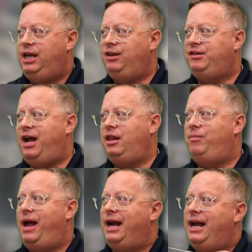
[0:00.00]
Inside
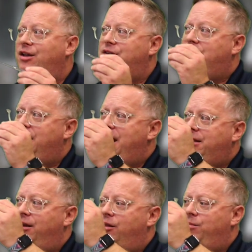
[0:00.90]
the baghouse and
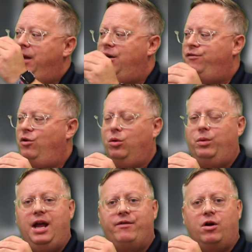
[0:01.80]
connected to the manifold,
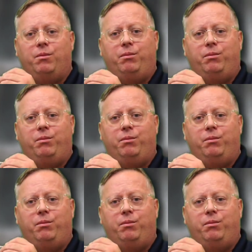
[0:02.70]
we have our